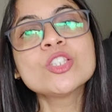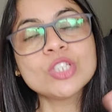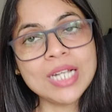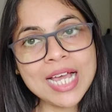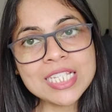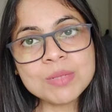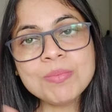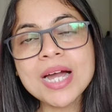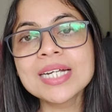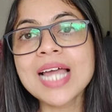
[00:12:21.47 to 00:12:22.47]
So the
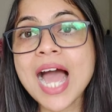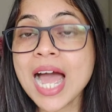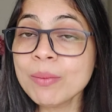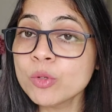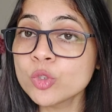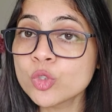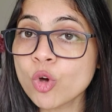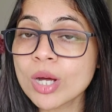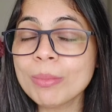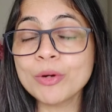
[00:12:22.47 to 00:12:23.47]
last part, I'm going to
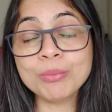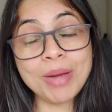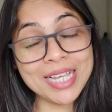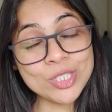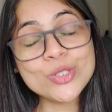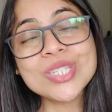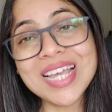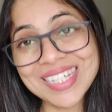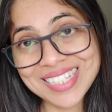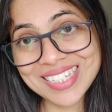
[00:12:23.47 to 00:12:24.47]
talk about my
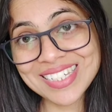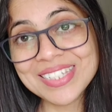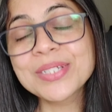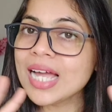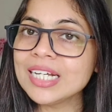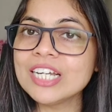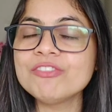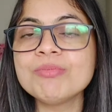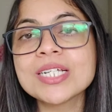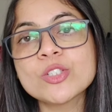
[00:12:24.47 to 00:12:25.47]
society. I
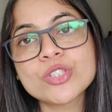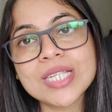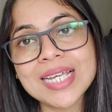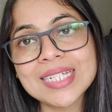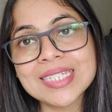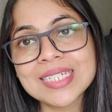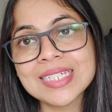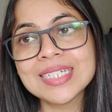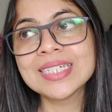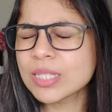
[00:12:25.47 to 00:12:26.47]
love my
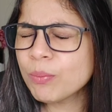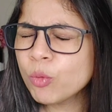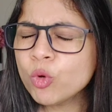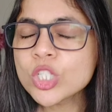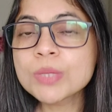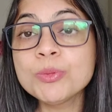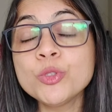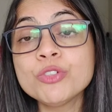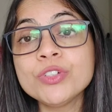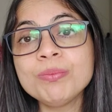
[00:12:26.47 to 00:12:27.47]
society. It is the most
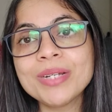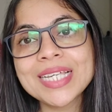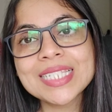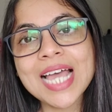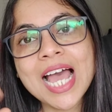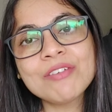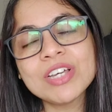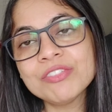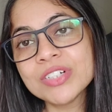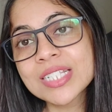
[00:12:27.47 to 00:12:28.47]
beautiful place I
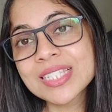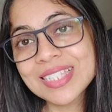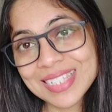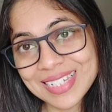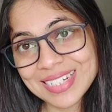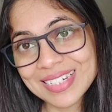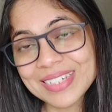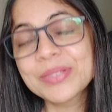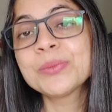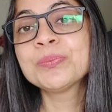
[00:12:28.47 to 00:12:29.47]
have ever
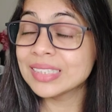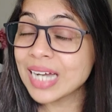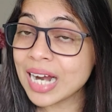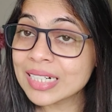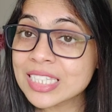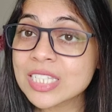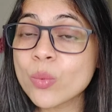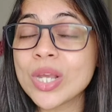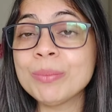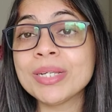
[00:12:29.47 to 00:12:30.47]
seen. The gardens
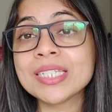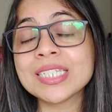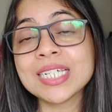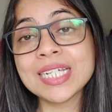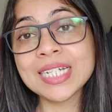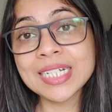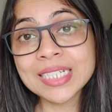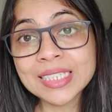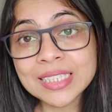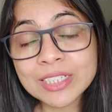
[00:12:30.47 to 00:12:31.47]
are well
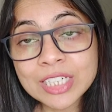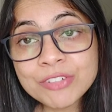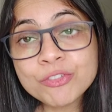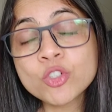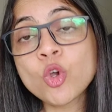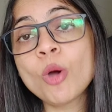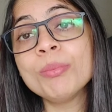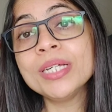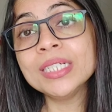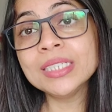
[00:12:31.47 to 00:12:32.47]
maintained, the lift
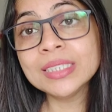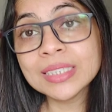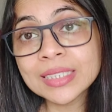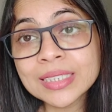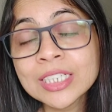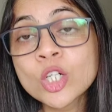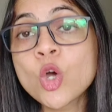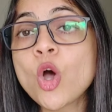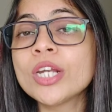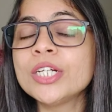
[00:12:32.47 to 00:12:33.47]
lobby, the
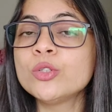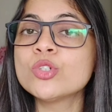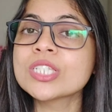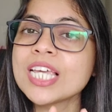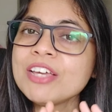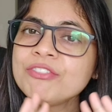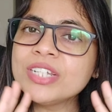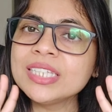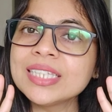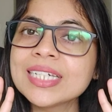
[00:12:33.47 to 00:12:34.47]
corridors,
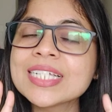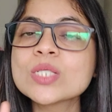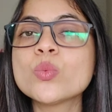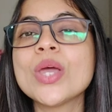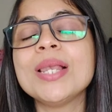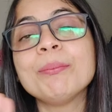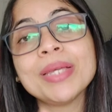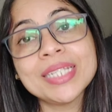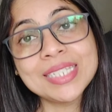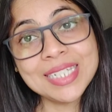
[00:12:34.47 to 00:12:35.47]
everything is well
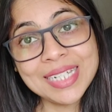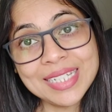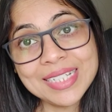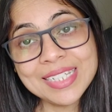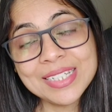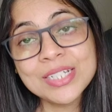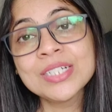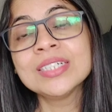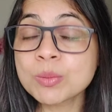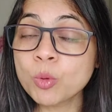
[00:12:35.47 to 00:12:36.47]
maintained.
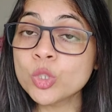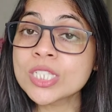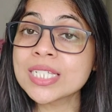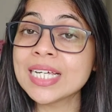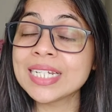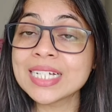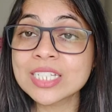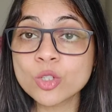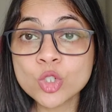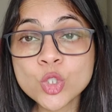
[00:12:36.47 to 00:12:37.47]
The sports
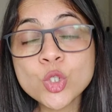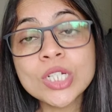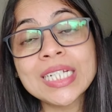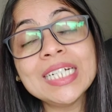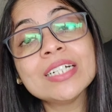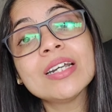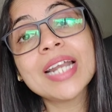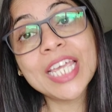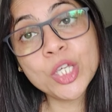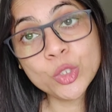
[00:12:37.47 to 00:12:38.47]
areas are also
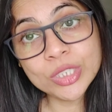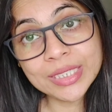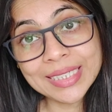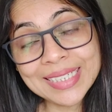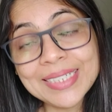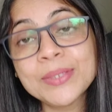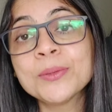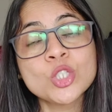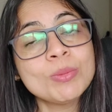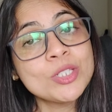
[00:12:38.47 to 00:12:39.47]
cleaned regularly.
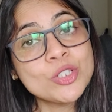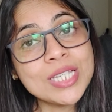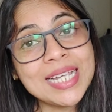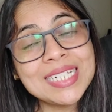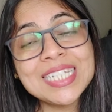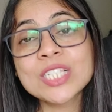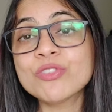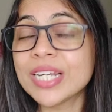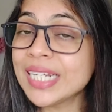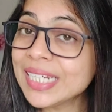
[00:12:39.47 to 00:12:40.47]
So my society
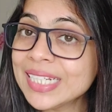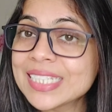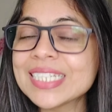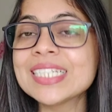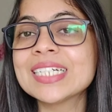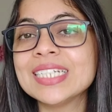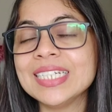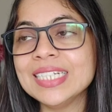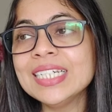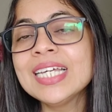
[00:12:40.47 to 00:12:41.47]
is very neat and
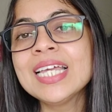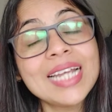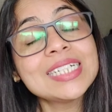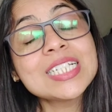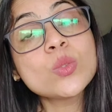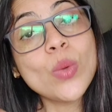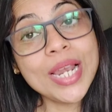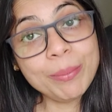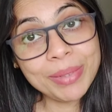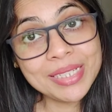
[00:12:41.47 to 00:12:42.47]
clean and it is
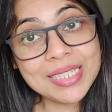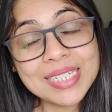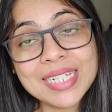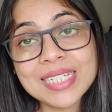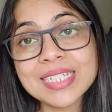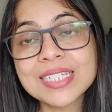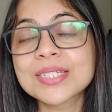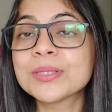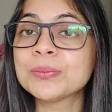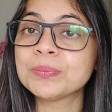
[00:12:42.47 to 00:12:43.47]
well
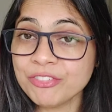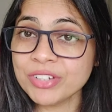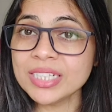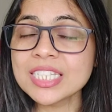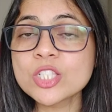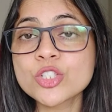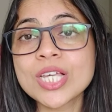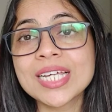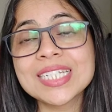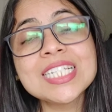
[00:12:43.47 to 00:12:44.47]
maintained. I feel the
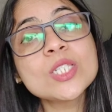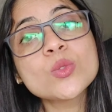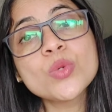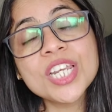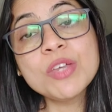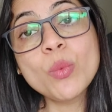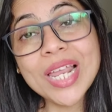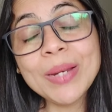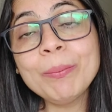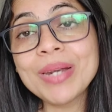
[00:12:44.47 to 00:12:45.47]
society is very
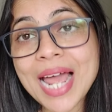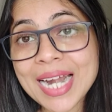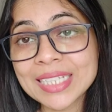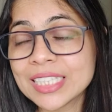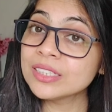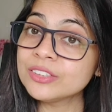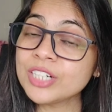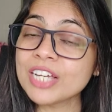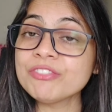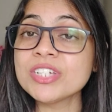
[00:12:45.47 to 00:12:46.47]
well planned. The
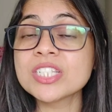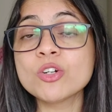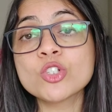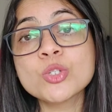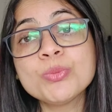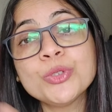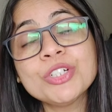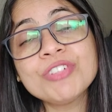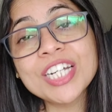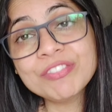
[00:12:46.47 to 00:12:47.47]
driveways are also
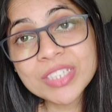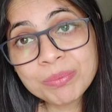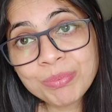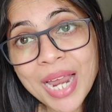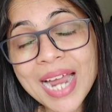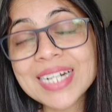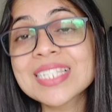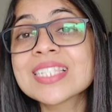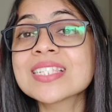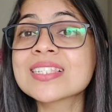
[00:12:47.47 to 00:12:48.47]
beautified with
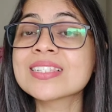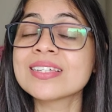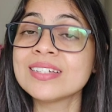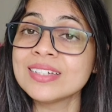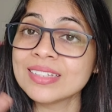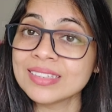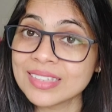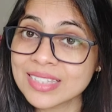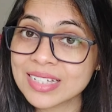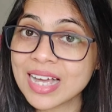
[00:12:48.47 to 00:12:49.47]
plants.
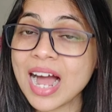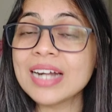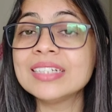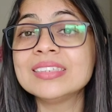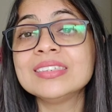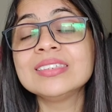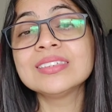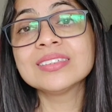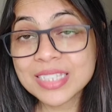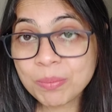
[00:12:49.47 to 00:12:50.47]
There's a garden,
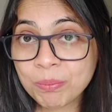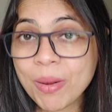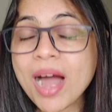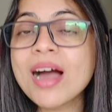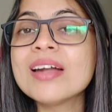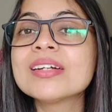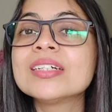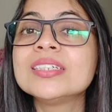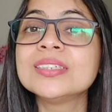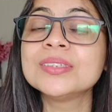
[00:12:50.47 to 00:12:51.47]
there's a
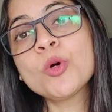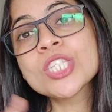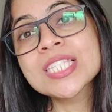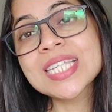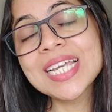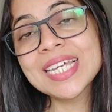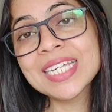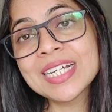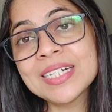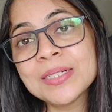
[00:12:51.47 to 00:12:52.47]
park, sports
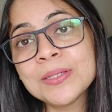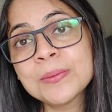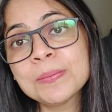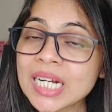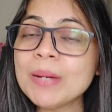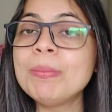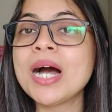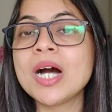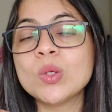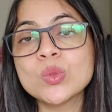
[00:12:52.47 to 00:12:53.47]
area,
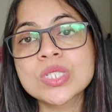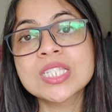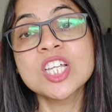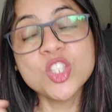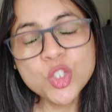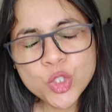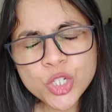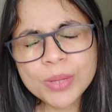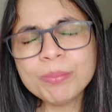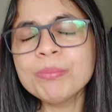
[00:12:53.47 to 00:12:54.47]
clubhouse,
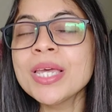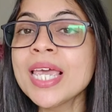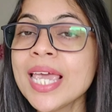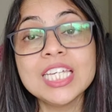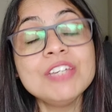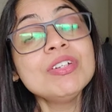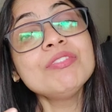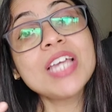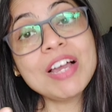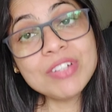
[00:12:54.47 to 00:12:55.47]
gym.
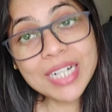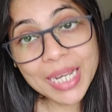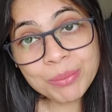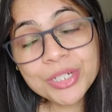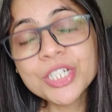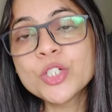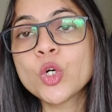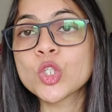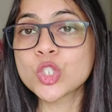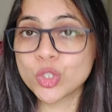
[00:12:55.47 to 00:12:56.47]
Even we have a library
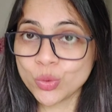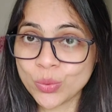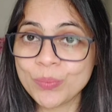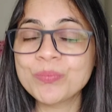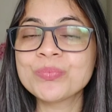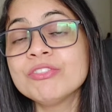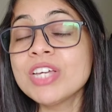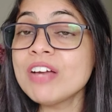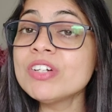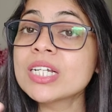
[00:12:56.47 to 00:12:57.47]
also.
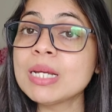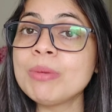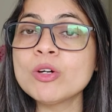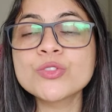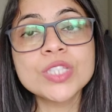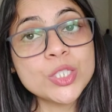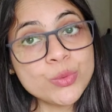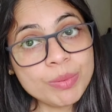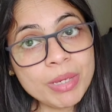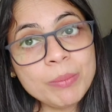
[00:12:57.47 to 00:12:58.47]
We have a clubhouse with a
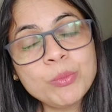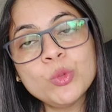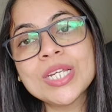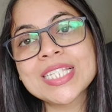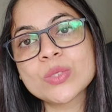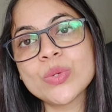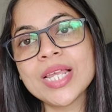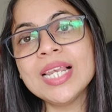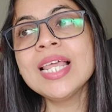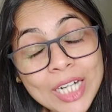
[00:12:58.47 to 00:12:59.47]
swimming pool as
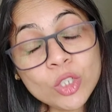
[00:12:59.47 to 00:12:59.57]
well.